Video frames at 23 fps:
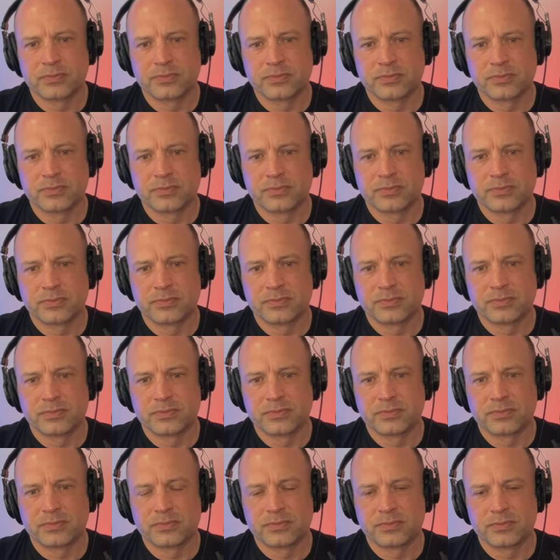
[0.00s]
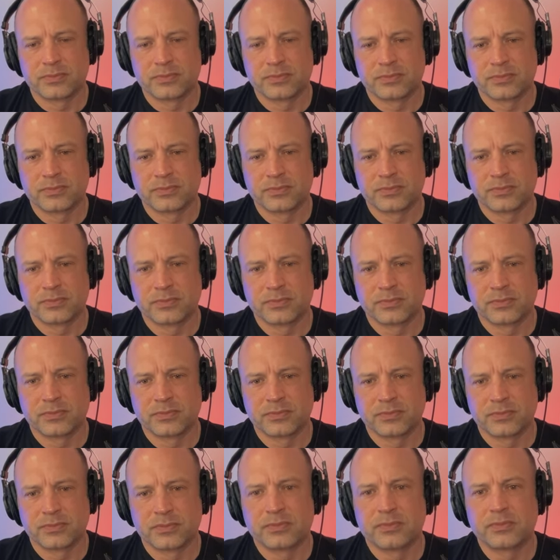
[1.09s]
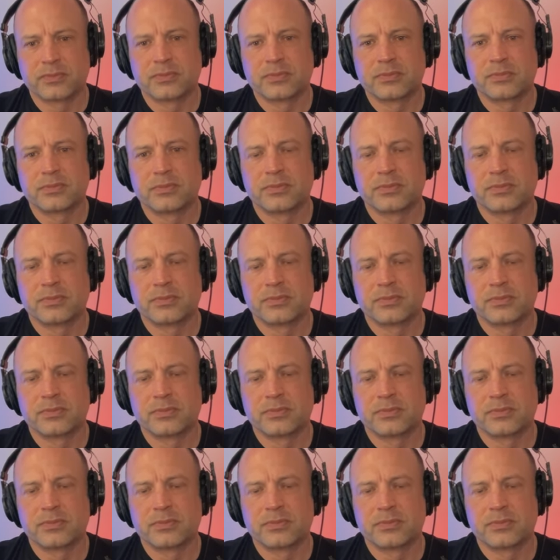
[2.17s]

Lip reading: The person shown says nothing.